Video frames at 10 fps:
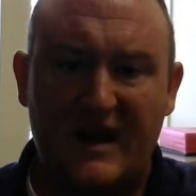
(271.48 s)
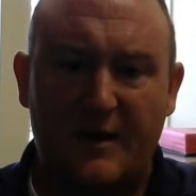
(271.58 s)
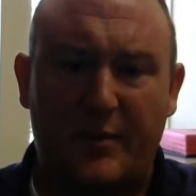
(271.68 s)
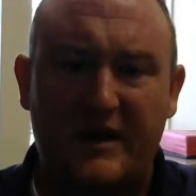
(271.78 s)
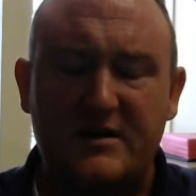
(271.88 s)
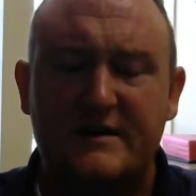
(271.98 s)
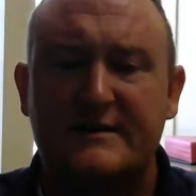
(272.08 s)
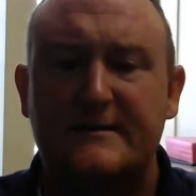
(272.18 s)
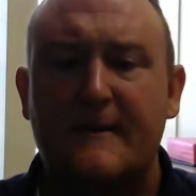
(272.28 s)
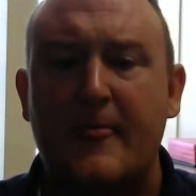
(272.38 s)
and
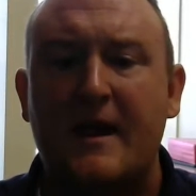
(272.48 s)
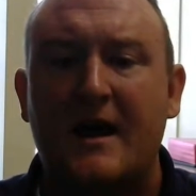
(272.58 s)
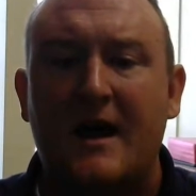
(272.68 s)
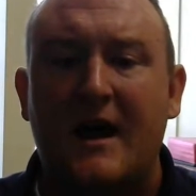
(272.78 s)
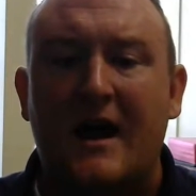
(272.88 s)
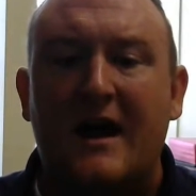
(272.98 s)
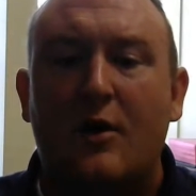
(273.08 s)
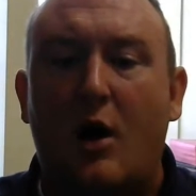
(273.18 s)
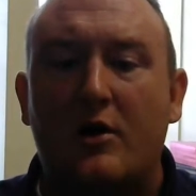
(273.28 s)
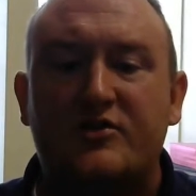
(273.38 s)
opinions.
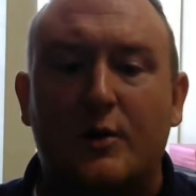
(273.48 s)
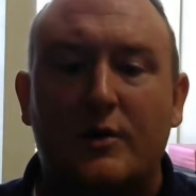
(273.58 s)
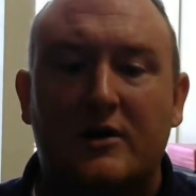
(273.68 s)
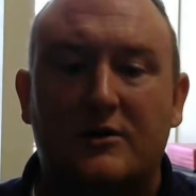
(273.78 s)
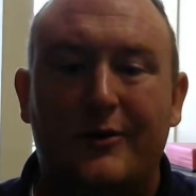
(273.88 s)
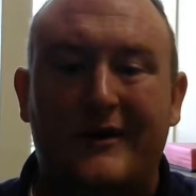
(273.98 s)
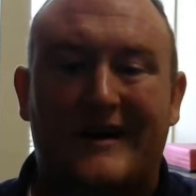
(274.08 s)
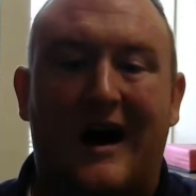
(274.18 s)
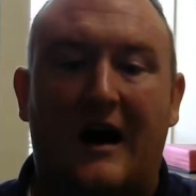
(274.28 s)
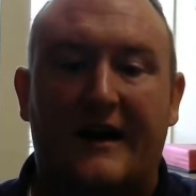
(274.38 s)
It'll also include
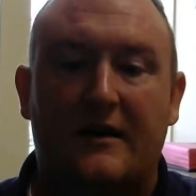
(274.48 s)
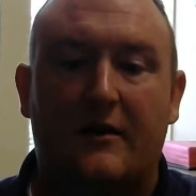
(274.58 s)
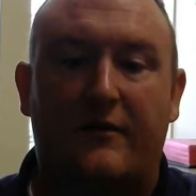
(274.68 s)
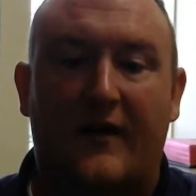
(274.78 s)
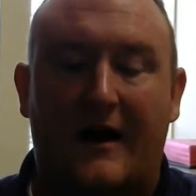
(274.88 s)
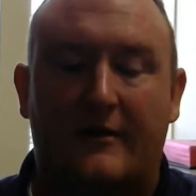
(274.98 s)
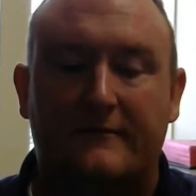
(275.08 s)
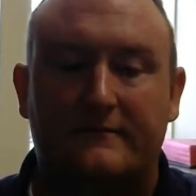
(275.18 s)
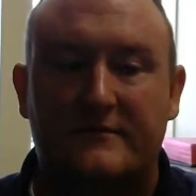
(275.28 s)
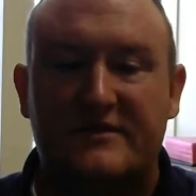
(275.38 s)
an audio
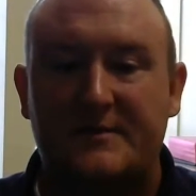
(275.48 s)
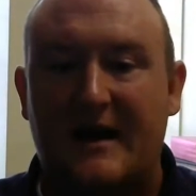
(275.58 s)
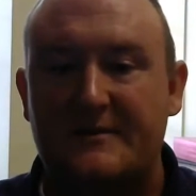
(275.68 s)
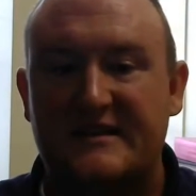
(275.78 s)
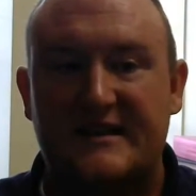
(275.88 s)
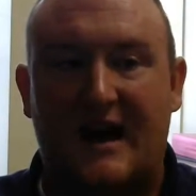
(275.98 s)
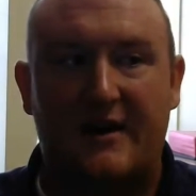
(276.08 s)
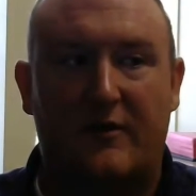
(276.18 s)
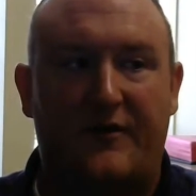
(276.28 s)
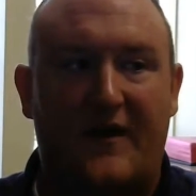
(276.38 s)
file. Sometimes these
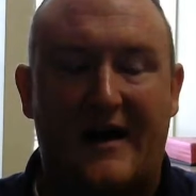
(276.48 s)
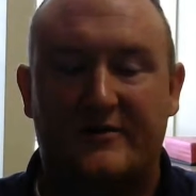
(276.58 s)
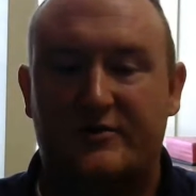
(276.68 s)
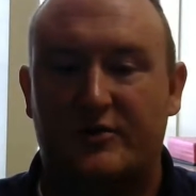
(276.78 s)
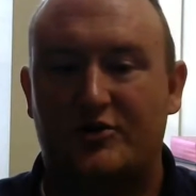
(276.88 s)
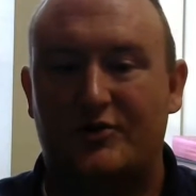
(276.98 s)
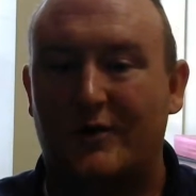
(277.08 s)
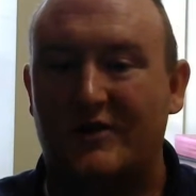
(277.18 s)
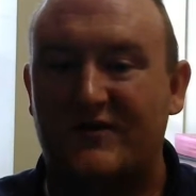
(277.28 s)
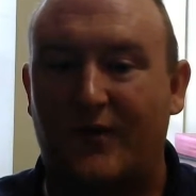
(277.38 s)
audio files are as
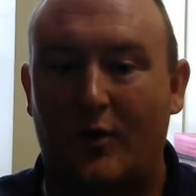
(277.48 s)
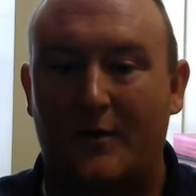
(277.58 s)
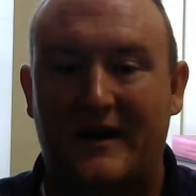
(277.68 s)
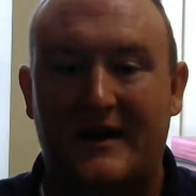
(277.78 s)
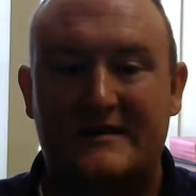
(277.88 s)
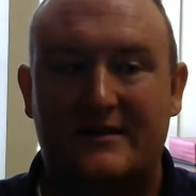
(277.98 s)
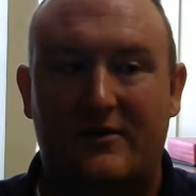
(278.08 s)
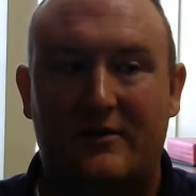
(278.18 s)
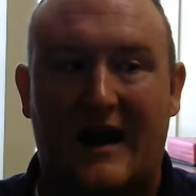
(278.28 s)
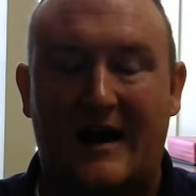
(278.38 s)
short as 4 minutes, and
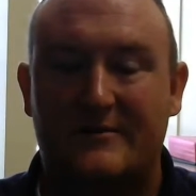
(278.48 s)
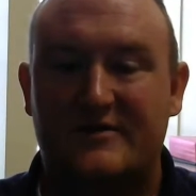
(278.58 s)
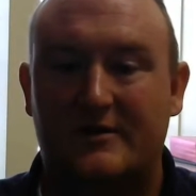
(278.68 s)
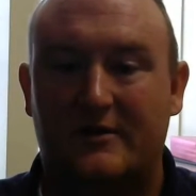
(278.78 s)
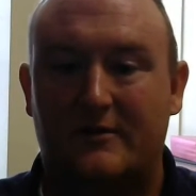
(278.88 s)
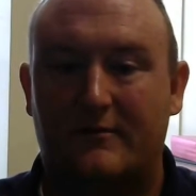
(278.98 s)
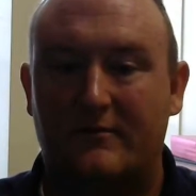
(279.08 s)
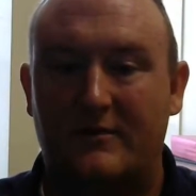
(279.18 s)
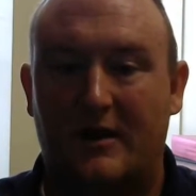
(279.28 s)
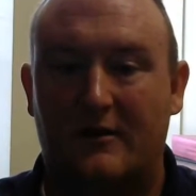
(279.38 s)
other times they're
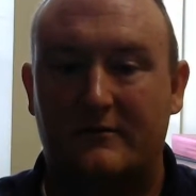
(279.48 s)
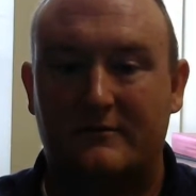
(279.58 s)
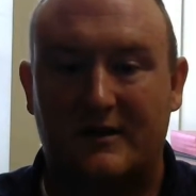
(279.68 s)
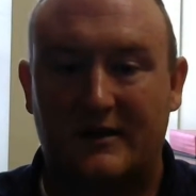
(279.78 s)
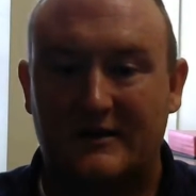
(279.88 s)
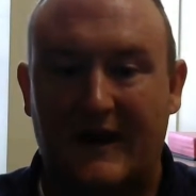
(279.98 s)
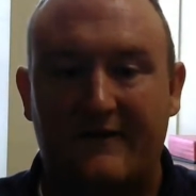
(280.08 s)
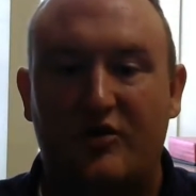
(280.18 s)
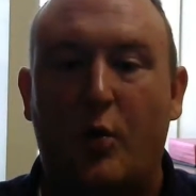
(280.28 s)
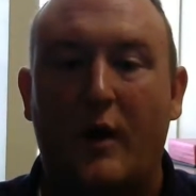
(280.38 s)

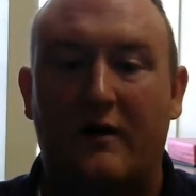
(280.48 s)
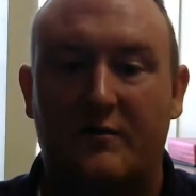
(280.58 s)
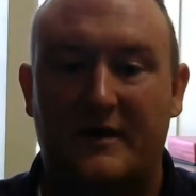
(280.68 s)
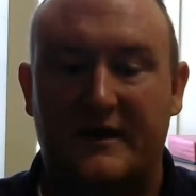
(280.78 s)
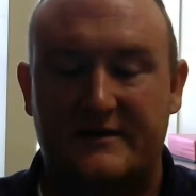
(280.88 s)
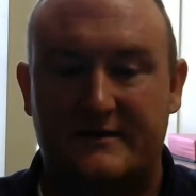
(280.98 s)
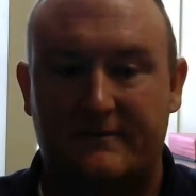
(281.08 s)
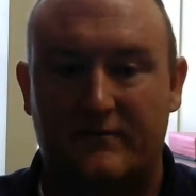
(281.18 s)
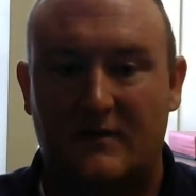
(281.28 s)
11, 12 minutes.